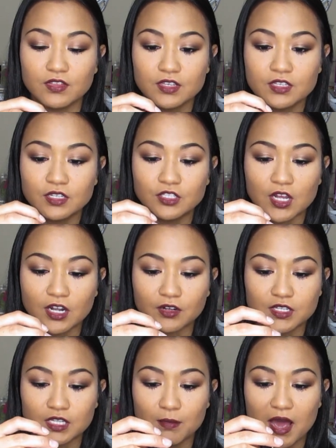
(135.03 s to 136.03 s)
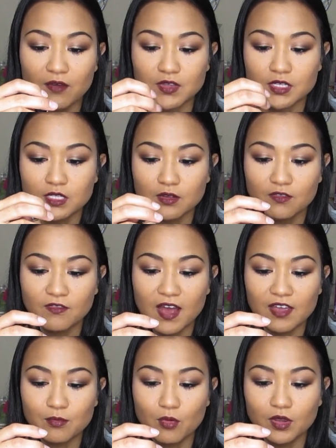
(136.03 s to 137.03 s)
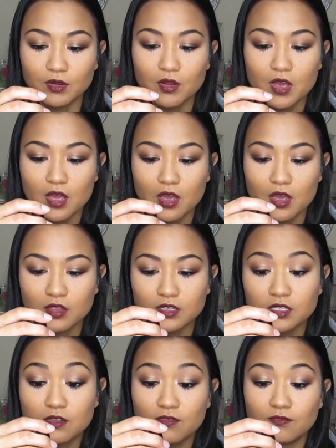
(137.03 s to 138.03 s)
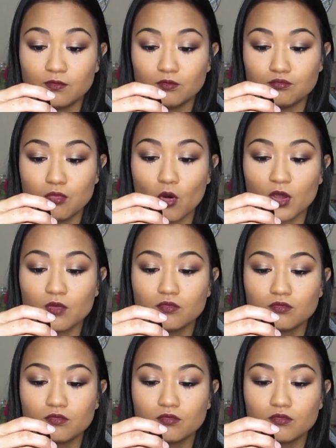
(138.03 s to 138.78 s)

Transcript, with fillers: This is a generous amount. This is a 5 point, this is the point,